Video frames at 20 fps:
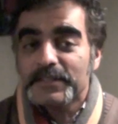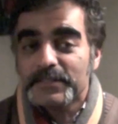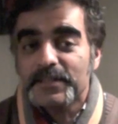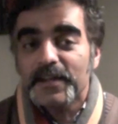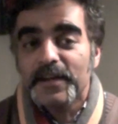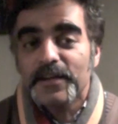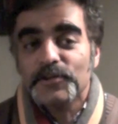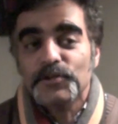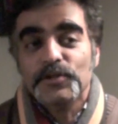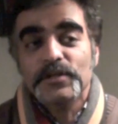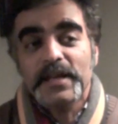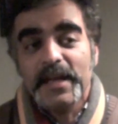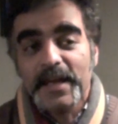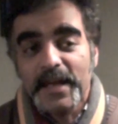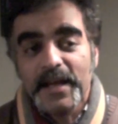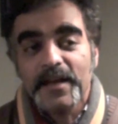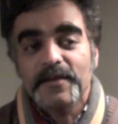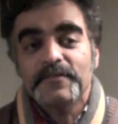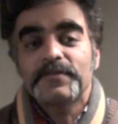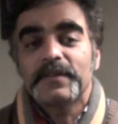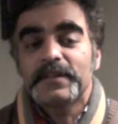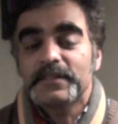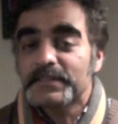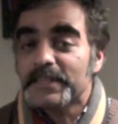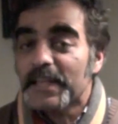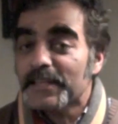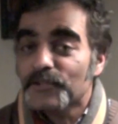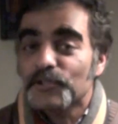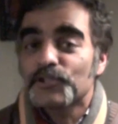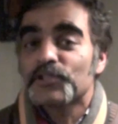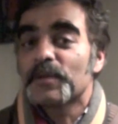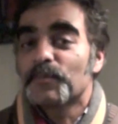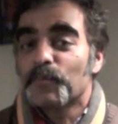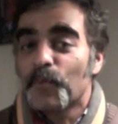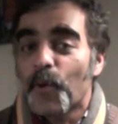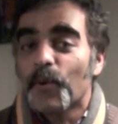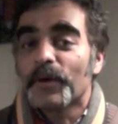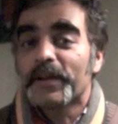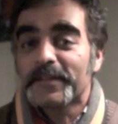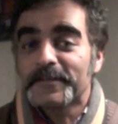This guy should have a
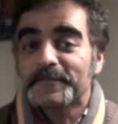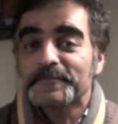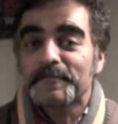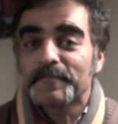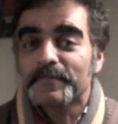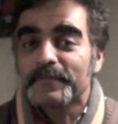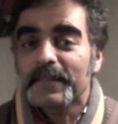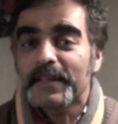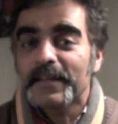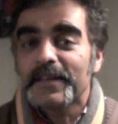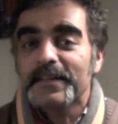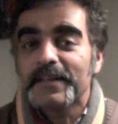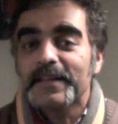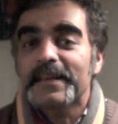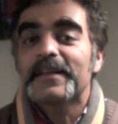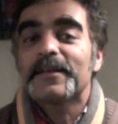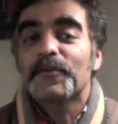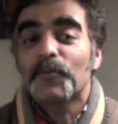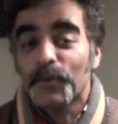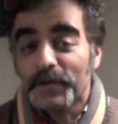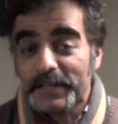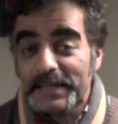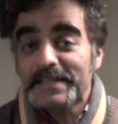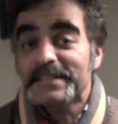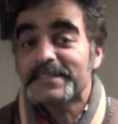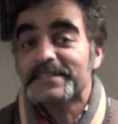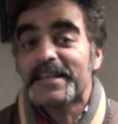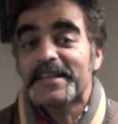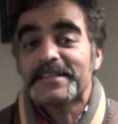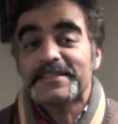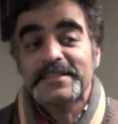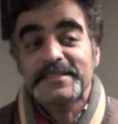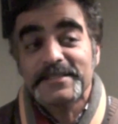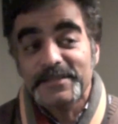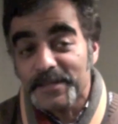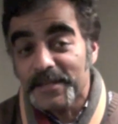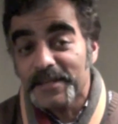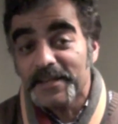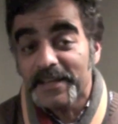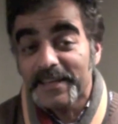censorship warning. What he says
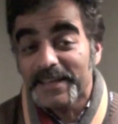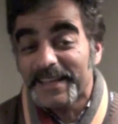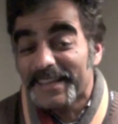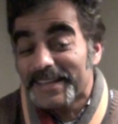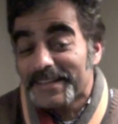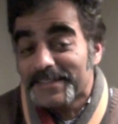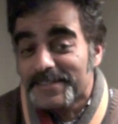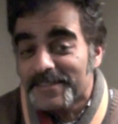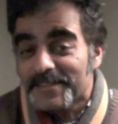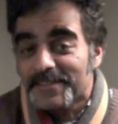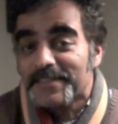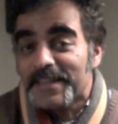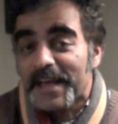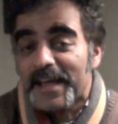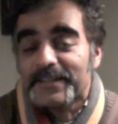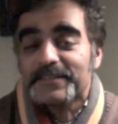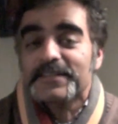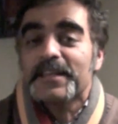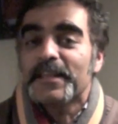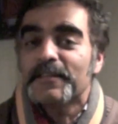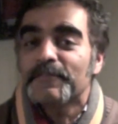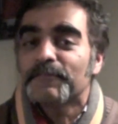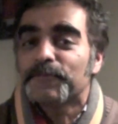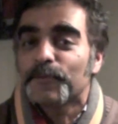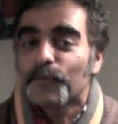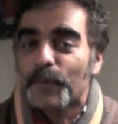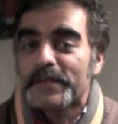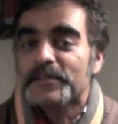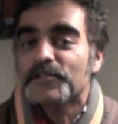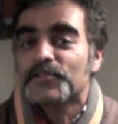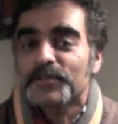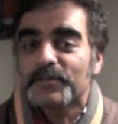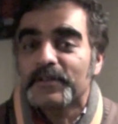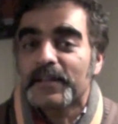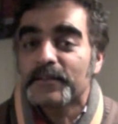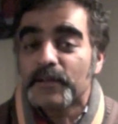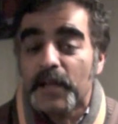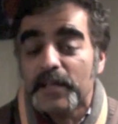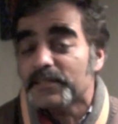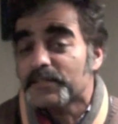is, is that
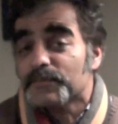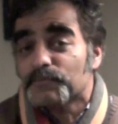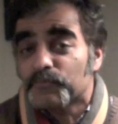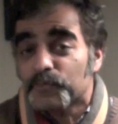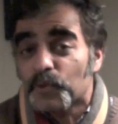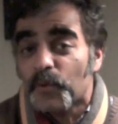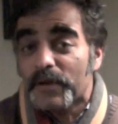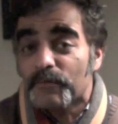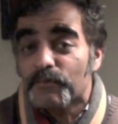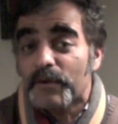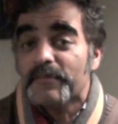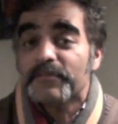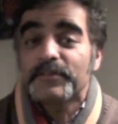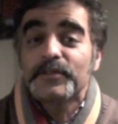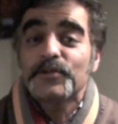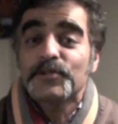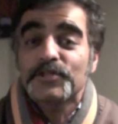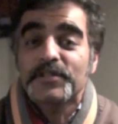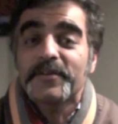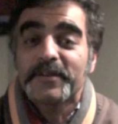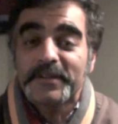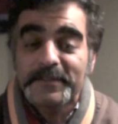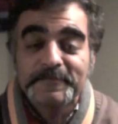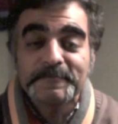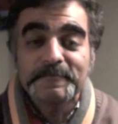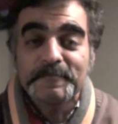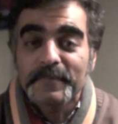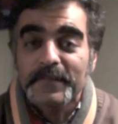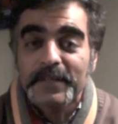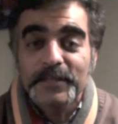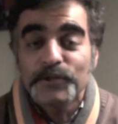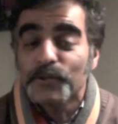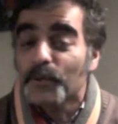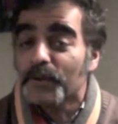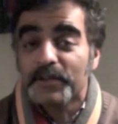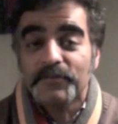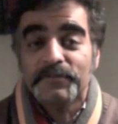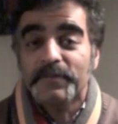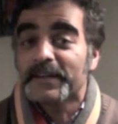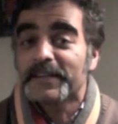influential and is quite revolutionary. You're
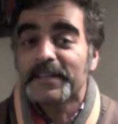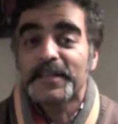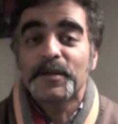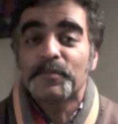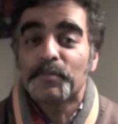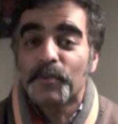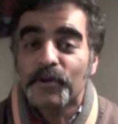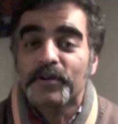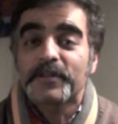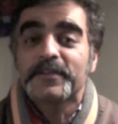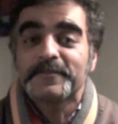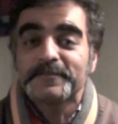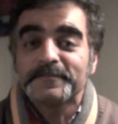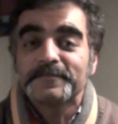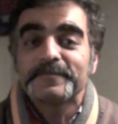not going to find it in a book.